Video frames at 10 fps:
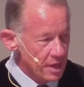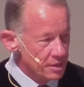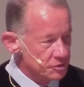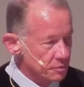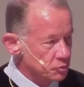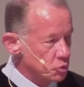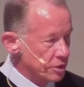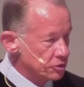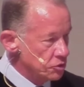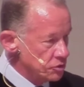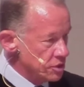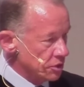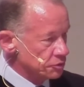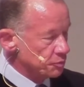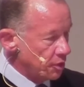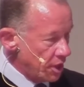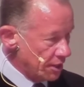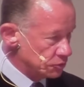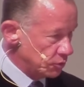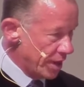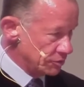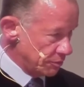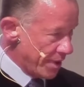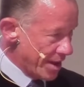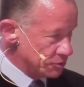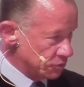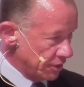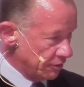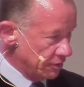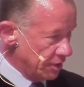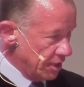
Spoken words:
Some 22 years plus, when I was a pastor in